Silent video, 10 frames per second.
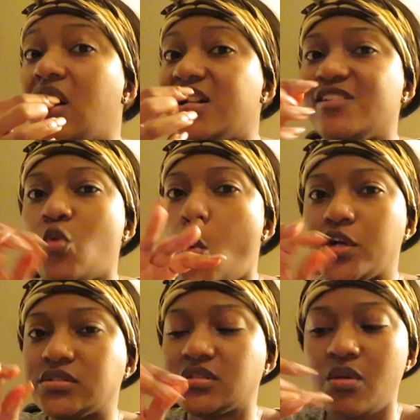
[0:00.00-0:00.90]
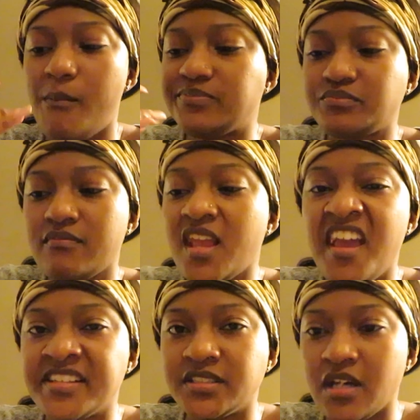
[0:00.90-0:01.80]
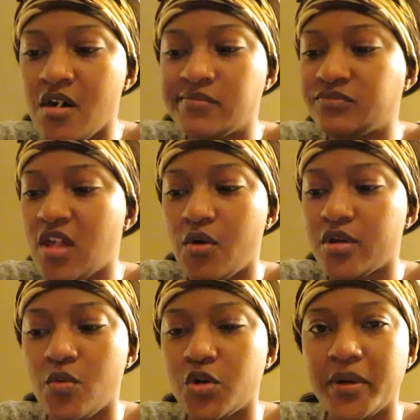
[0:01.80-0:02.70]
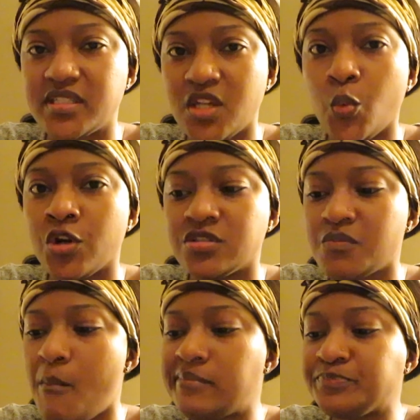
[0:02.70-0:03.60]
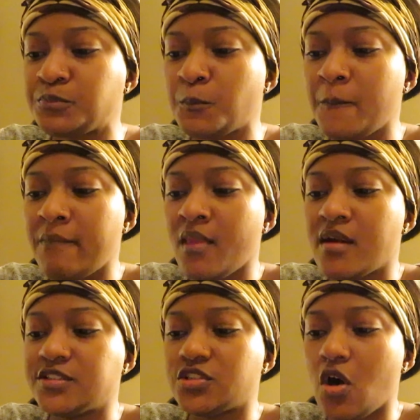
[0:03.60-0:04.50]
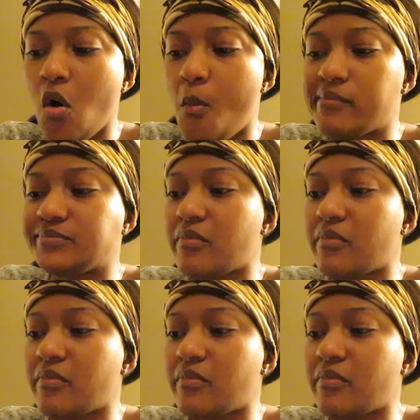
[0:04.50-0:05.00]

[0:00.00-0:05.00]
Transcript: Like, worse. Hands down. I don't care what nobody say, worse. So,